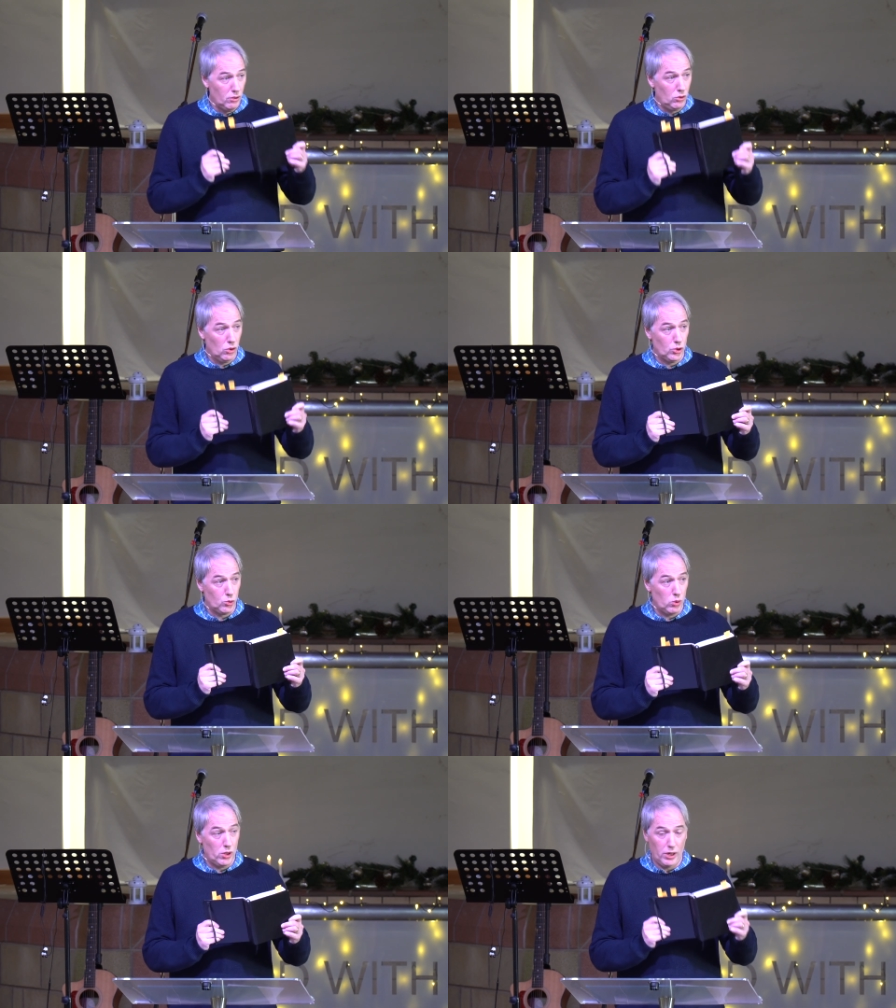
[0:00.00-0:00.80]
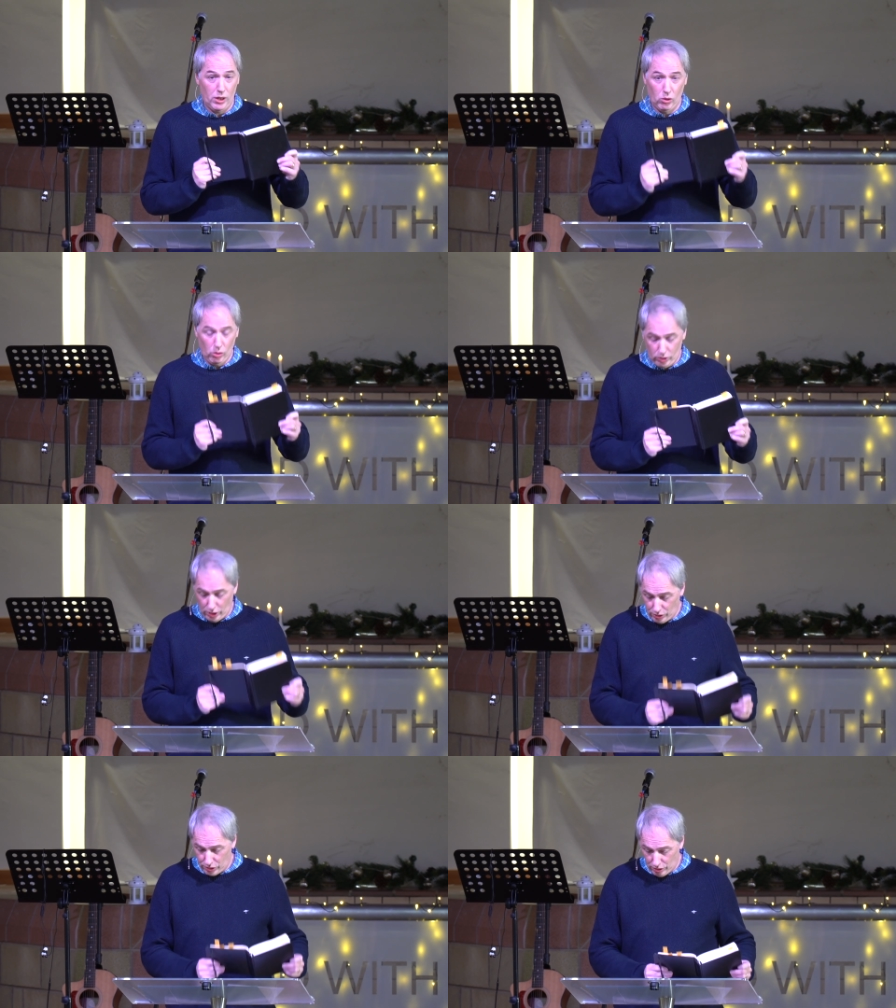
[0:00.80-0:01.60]
God's Word and the whole
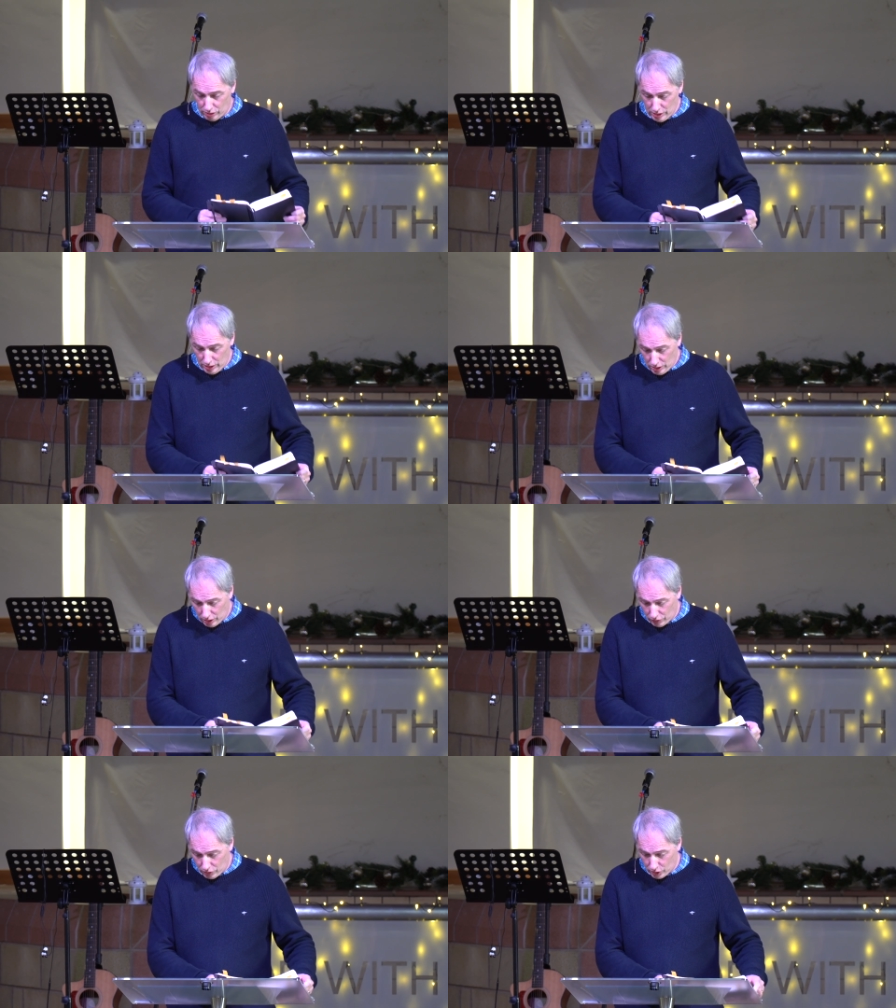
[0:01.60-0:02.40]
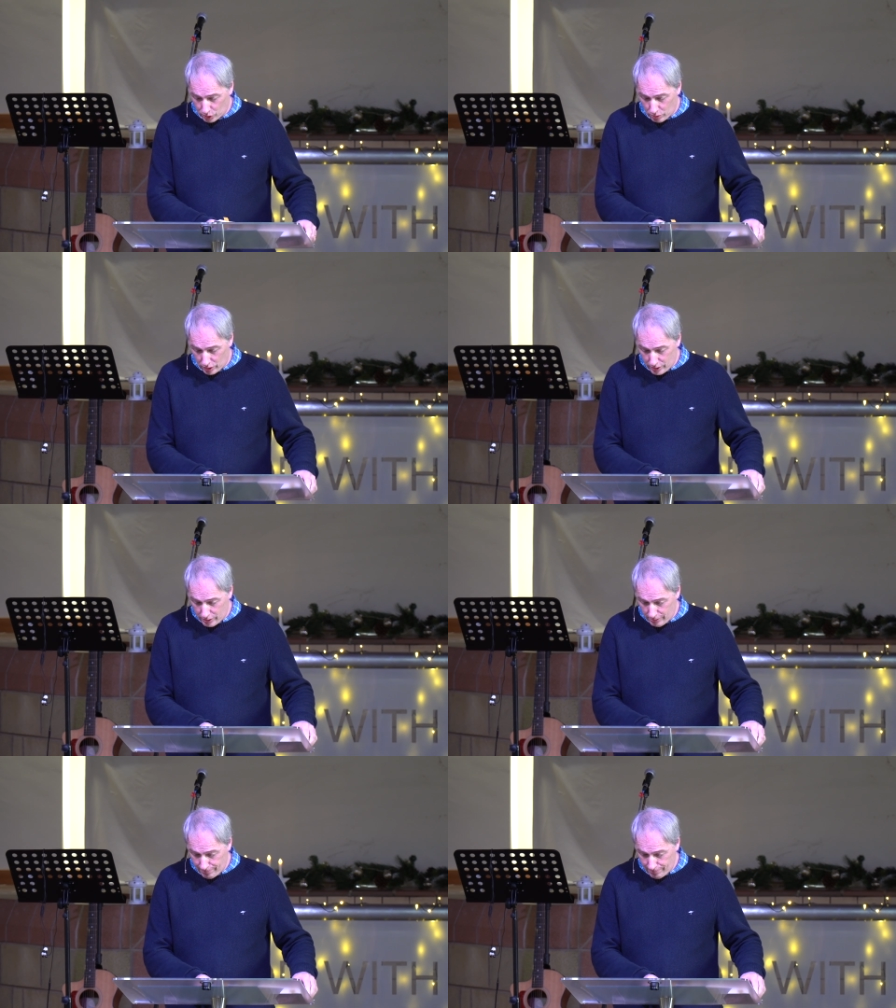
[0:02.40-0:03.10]
counsel of God's Word.